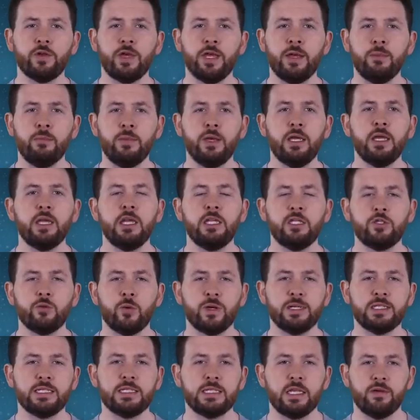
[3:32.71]
for him in
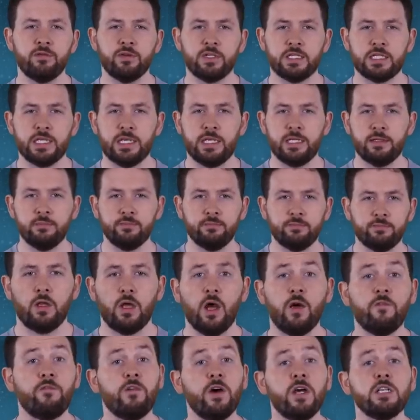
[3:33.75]
2017.
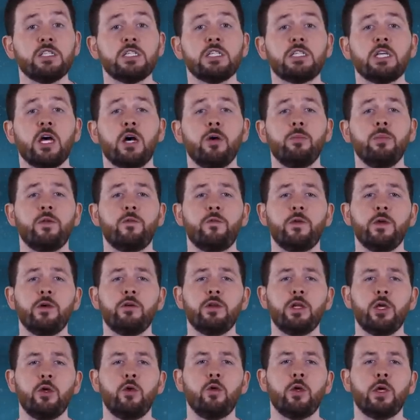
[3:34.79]
A versatile
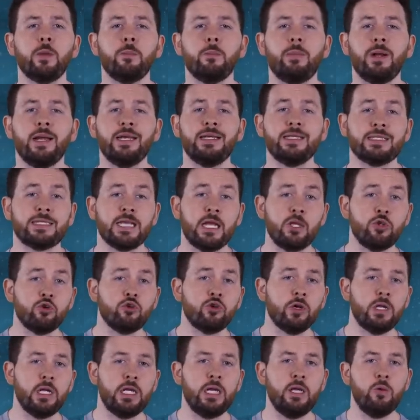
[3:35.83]
midfielder who can play
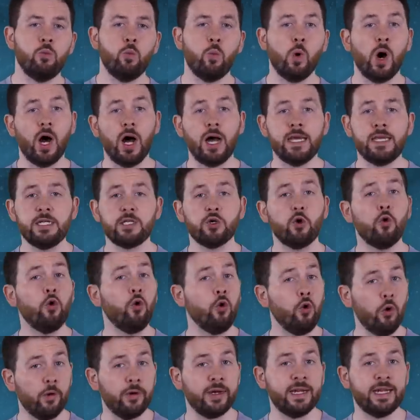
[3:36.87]
centrally, wide,
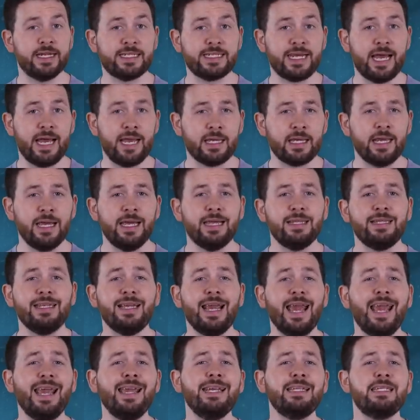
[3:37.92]
or in attack, the
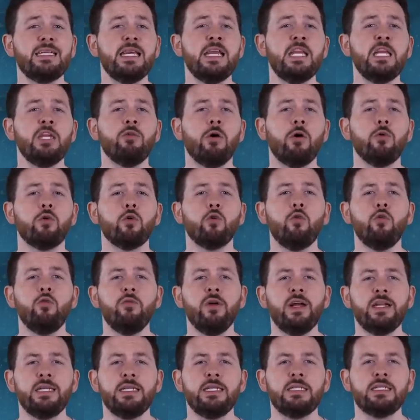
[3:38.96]
18-year-old
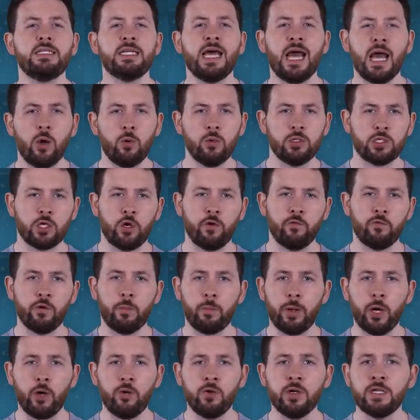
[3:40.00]
already towers over
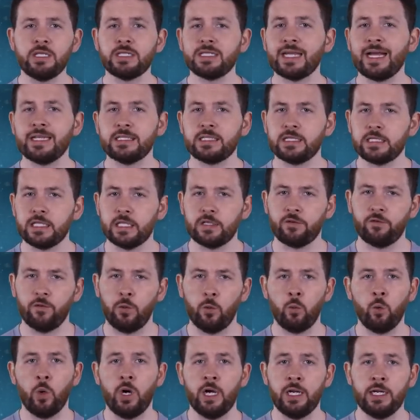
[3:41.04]
opponents at
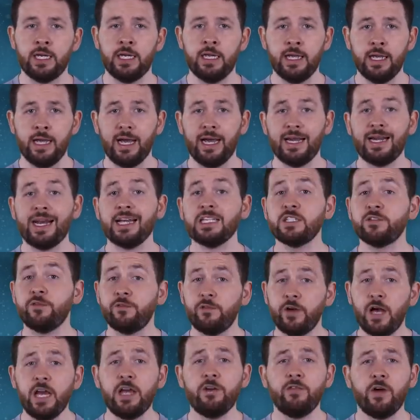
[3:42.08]
6'1" and has
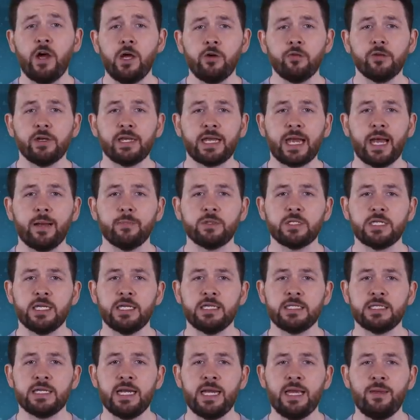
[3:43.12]
5 Hungary caps to
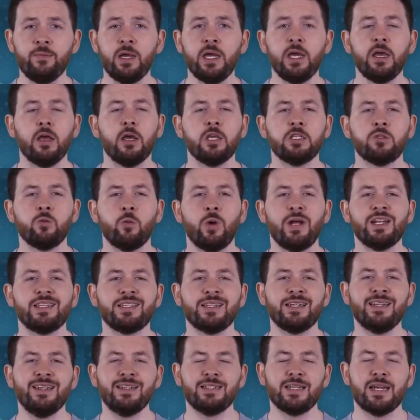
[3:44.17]
his name, as well as
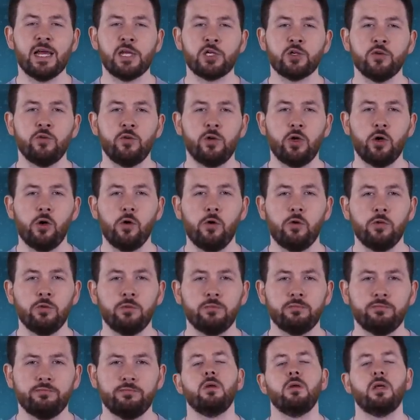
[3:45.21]
an international goal.
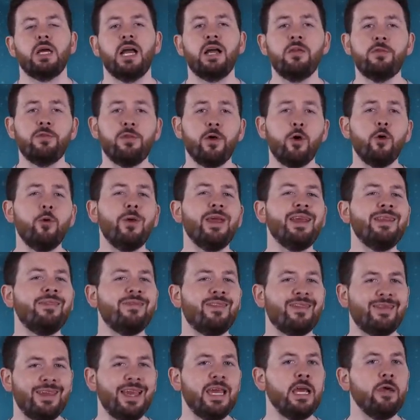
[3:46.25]
And though in
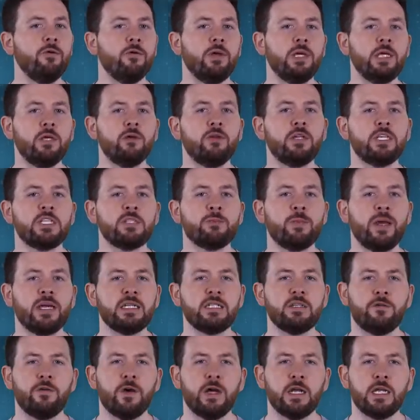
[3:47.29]
theory you'd expect
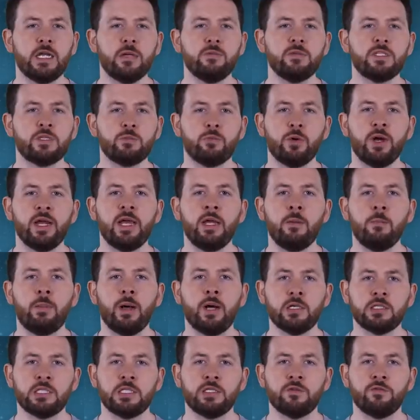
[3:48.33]
to find him spraying
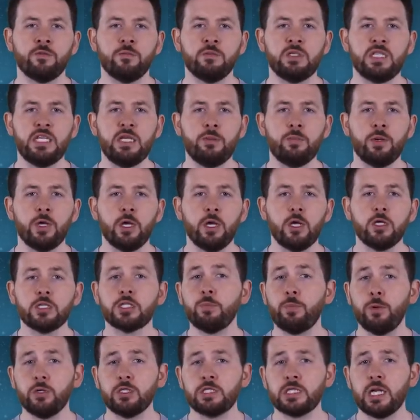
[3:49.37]
passes from deep,
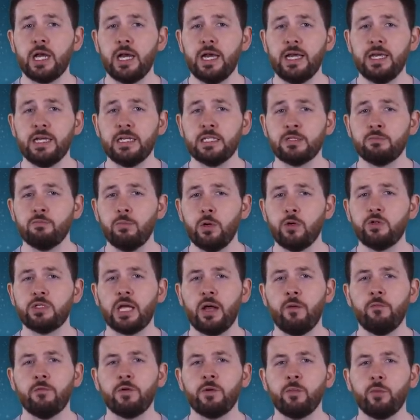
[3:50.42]
Szoboszlai is most
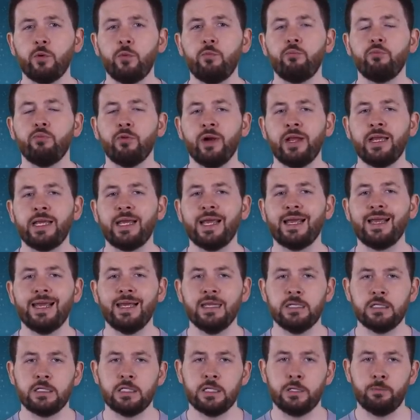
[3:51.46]
comfortable breaking
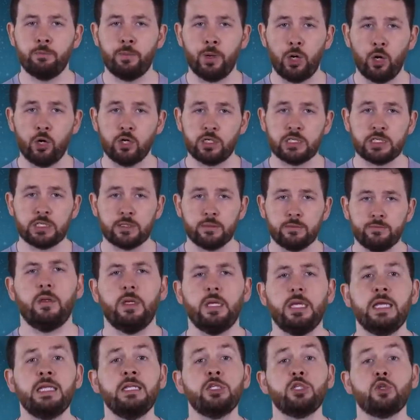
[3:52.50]
into the box.
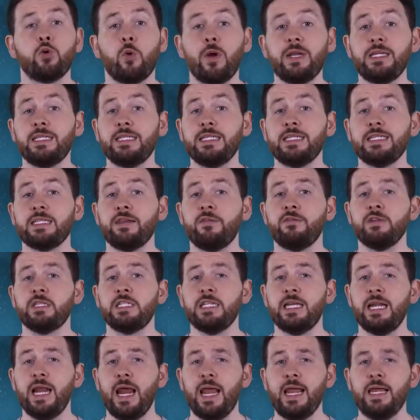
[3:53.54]
In
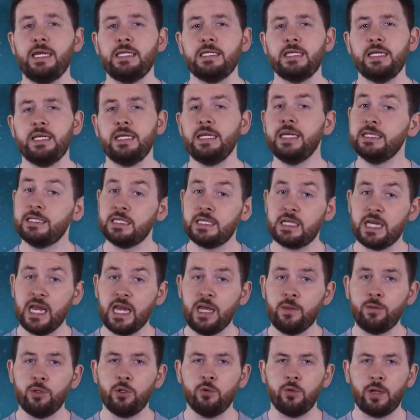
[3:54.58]
2017-18, his
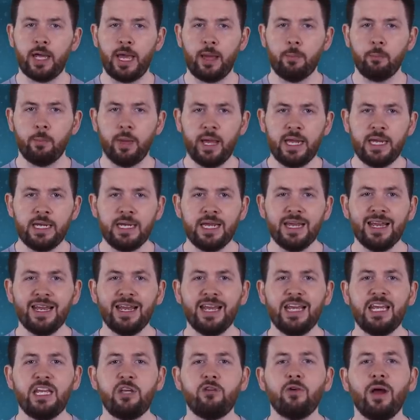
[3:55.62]
debut campaign,
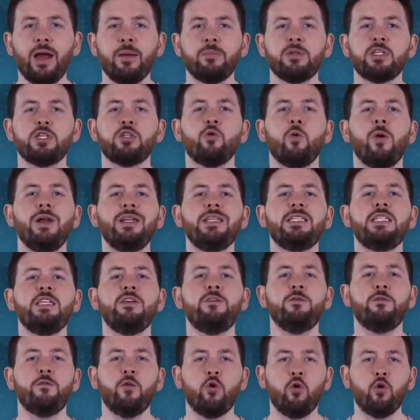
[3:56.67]
he grabbed
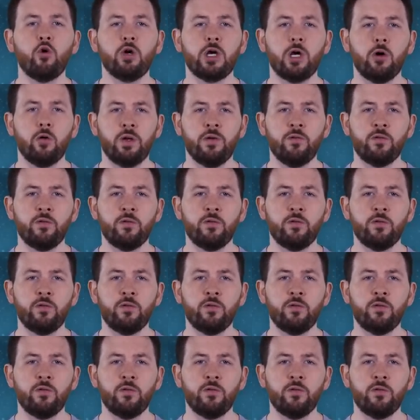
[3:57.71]
24 goal